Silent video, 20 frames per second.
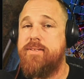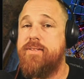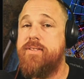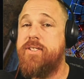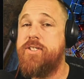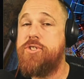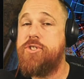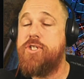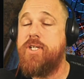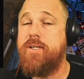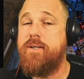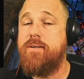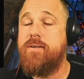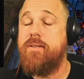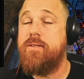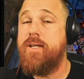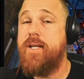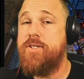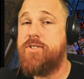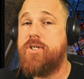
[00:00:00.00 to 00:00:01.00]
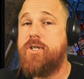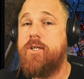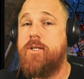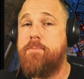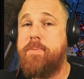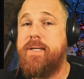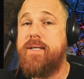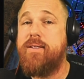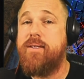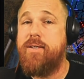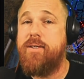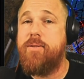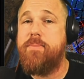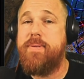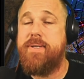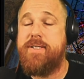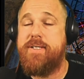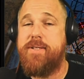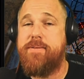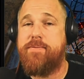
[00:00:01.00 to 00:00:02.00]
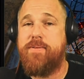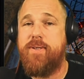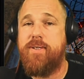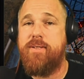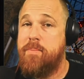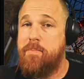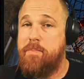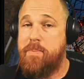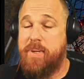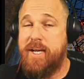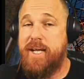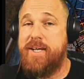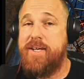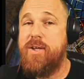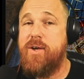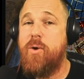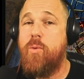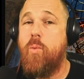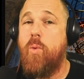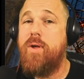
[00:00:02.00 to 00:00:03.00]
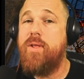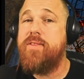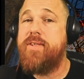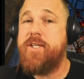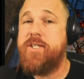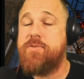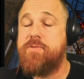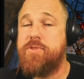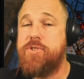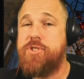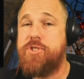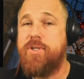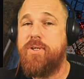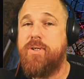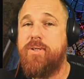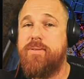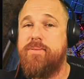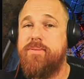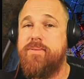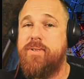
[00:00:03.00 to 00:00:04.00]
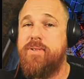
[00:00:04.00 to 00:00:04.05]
This year, it's gonna be a little bit different, but I know one thing's for sure,